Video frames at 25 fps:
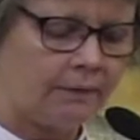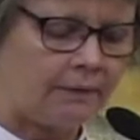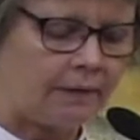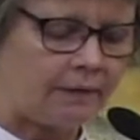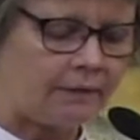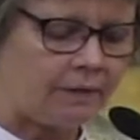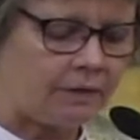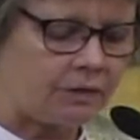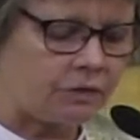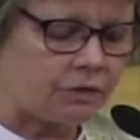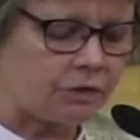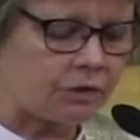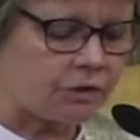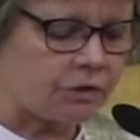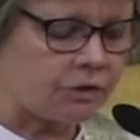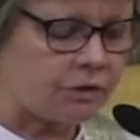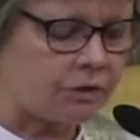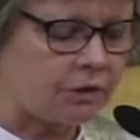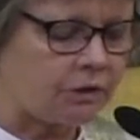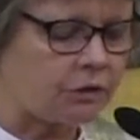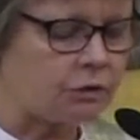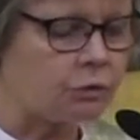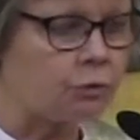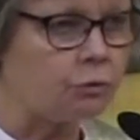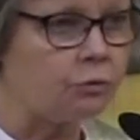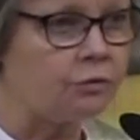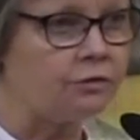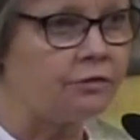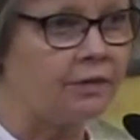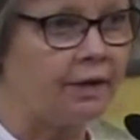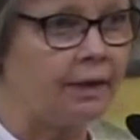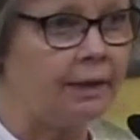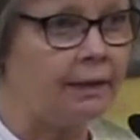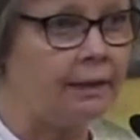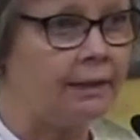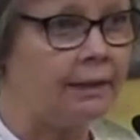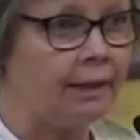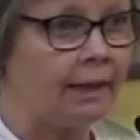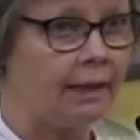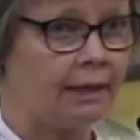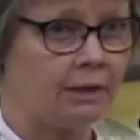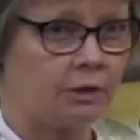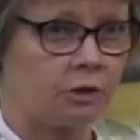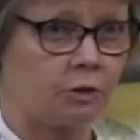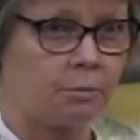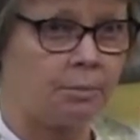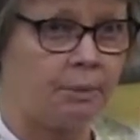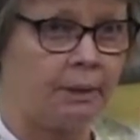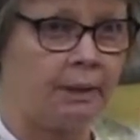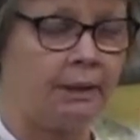That their success or failure
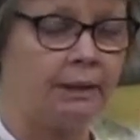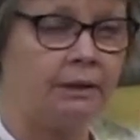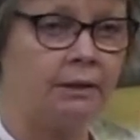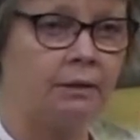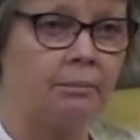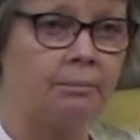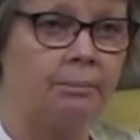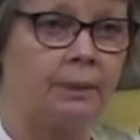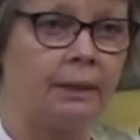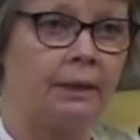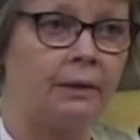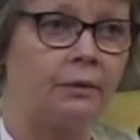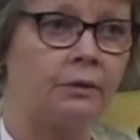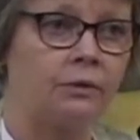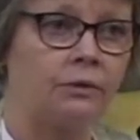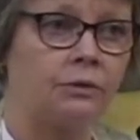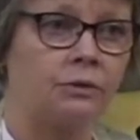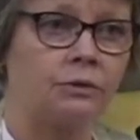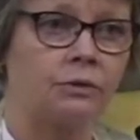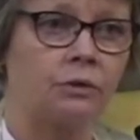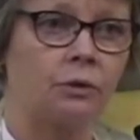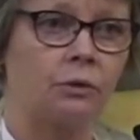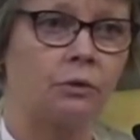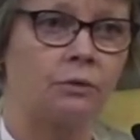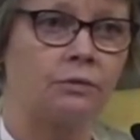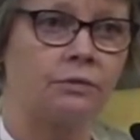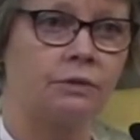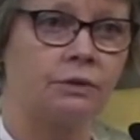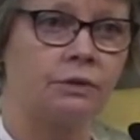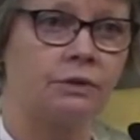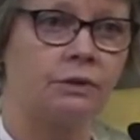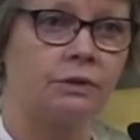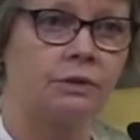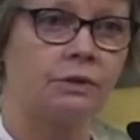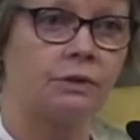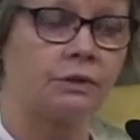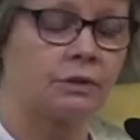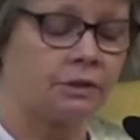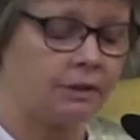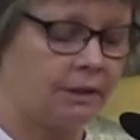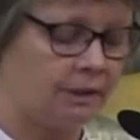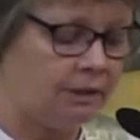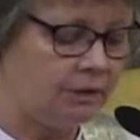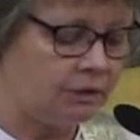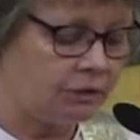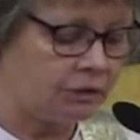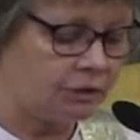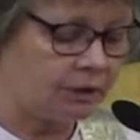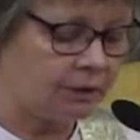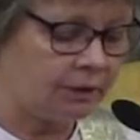as being the bearers of Jesus'
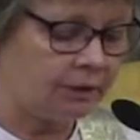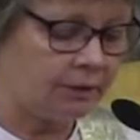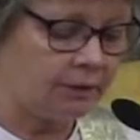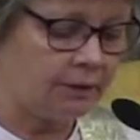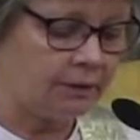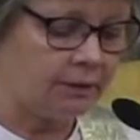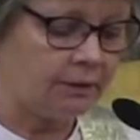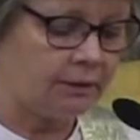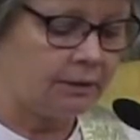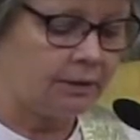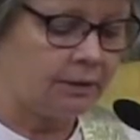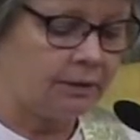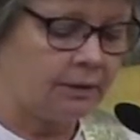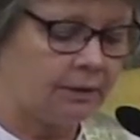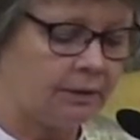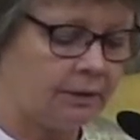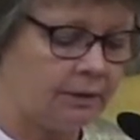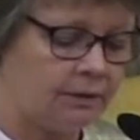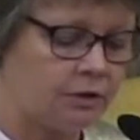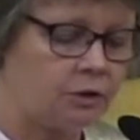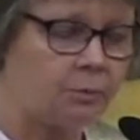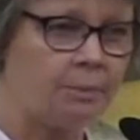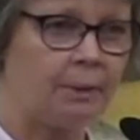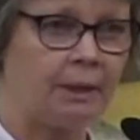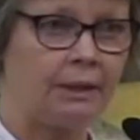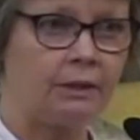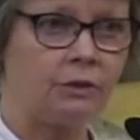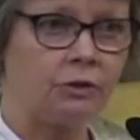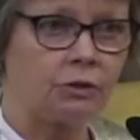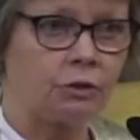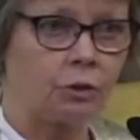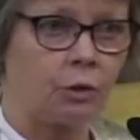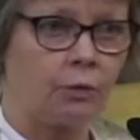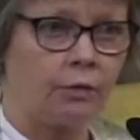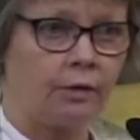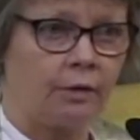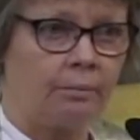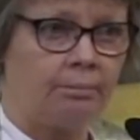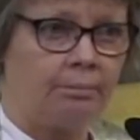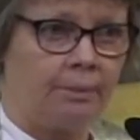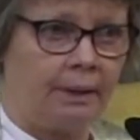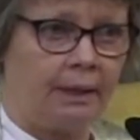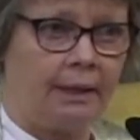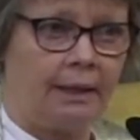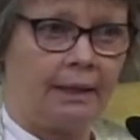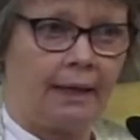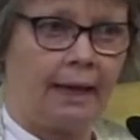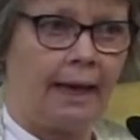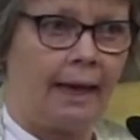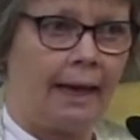teaching depends on them
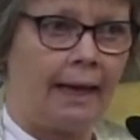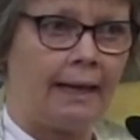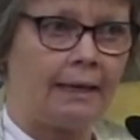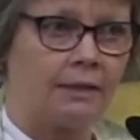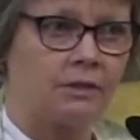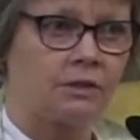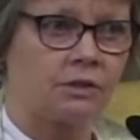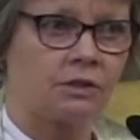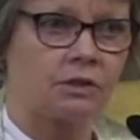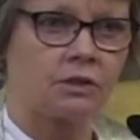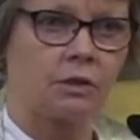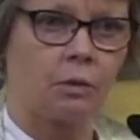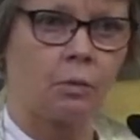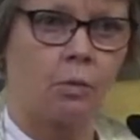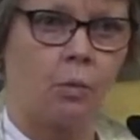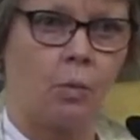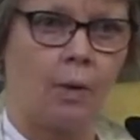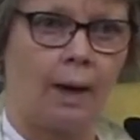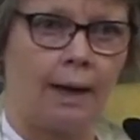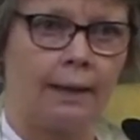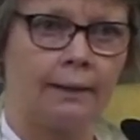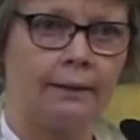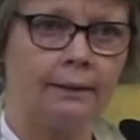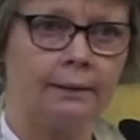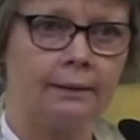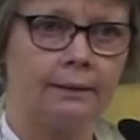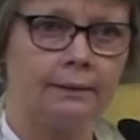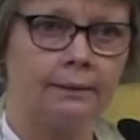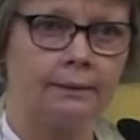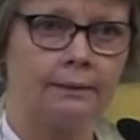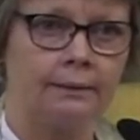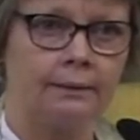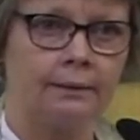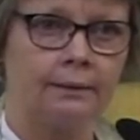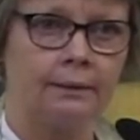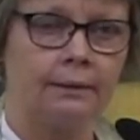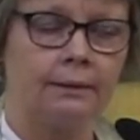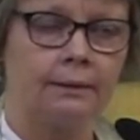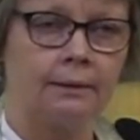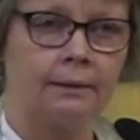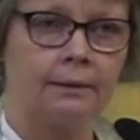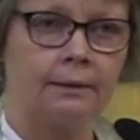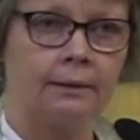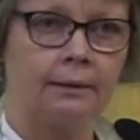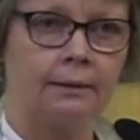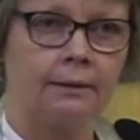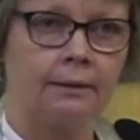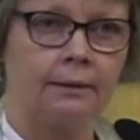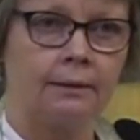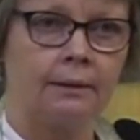being as one?
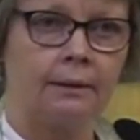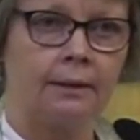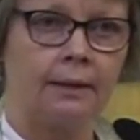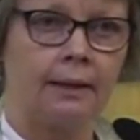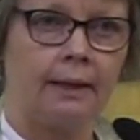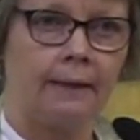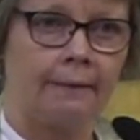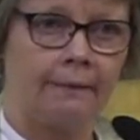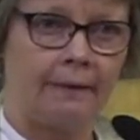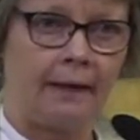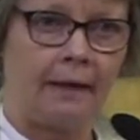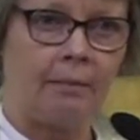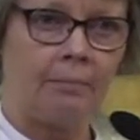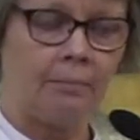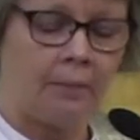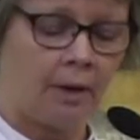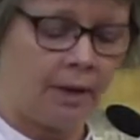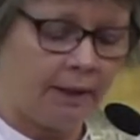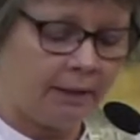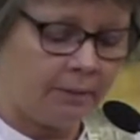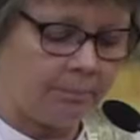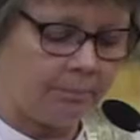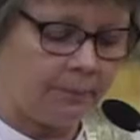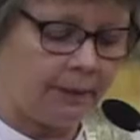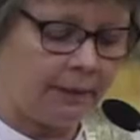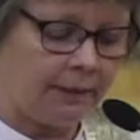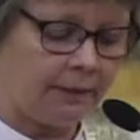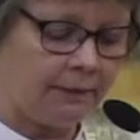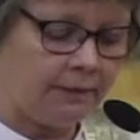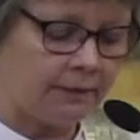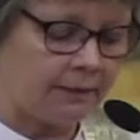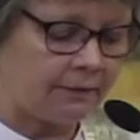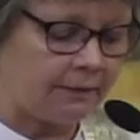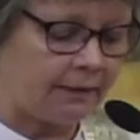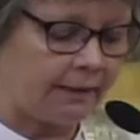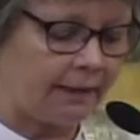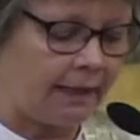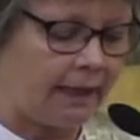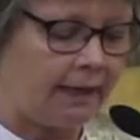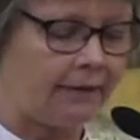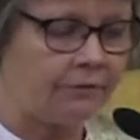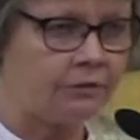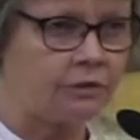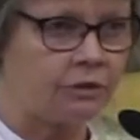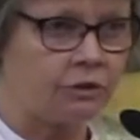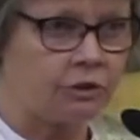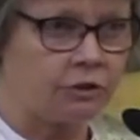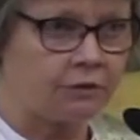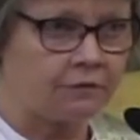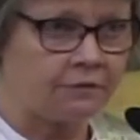And that might mean that they
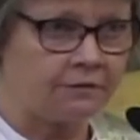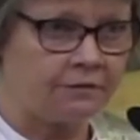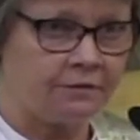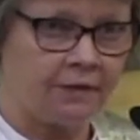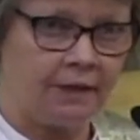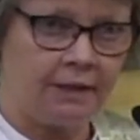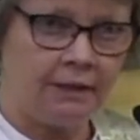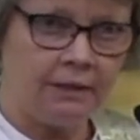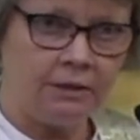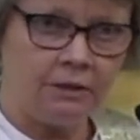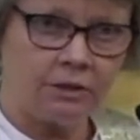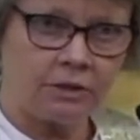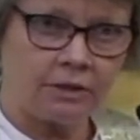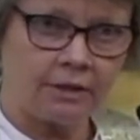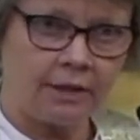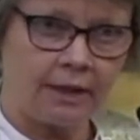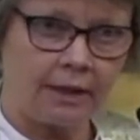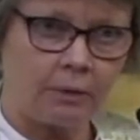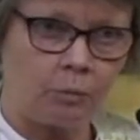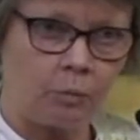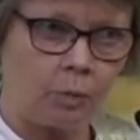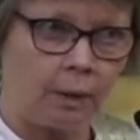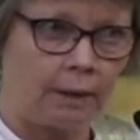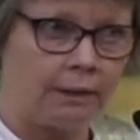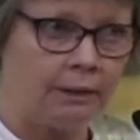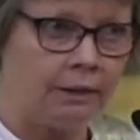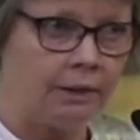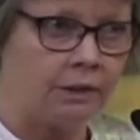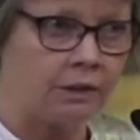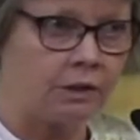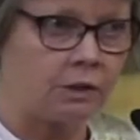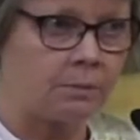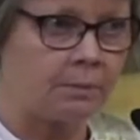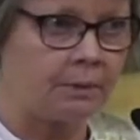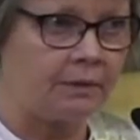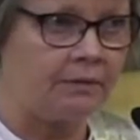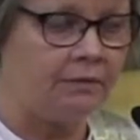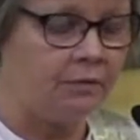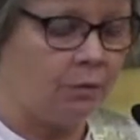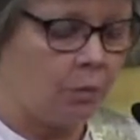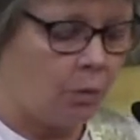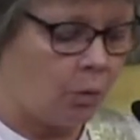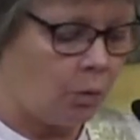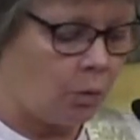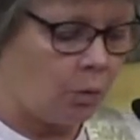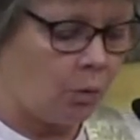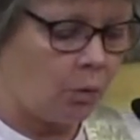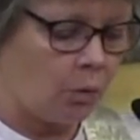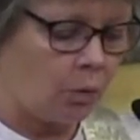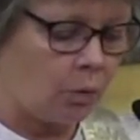have to defend that oneness
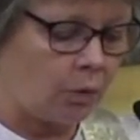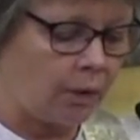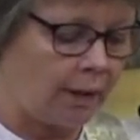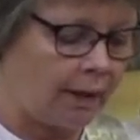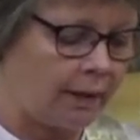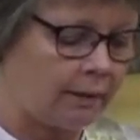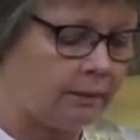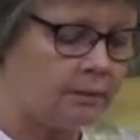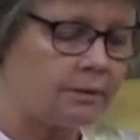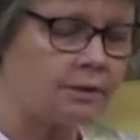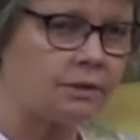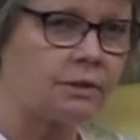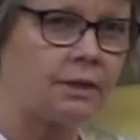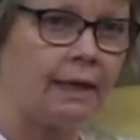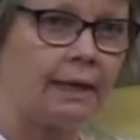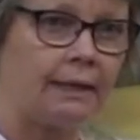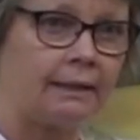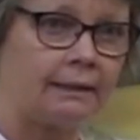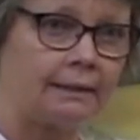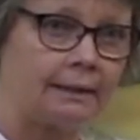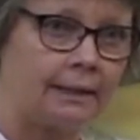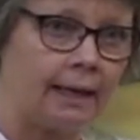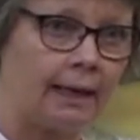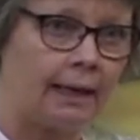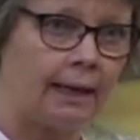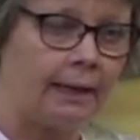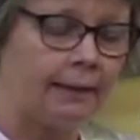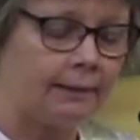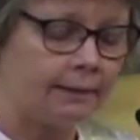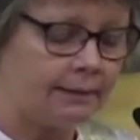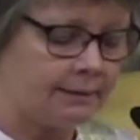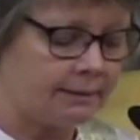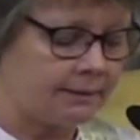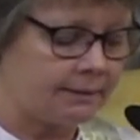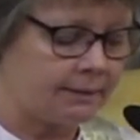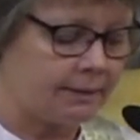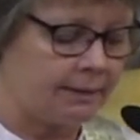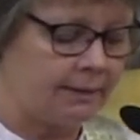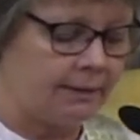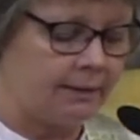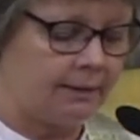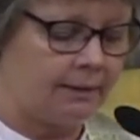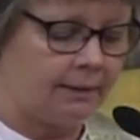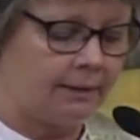before all else and guard it,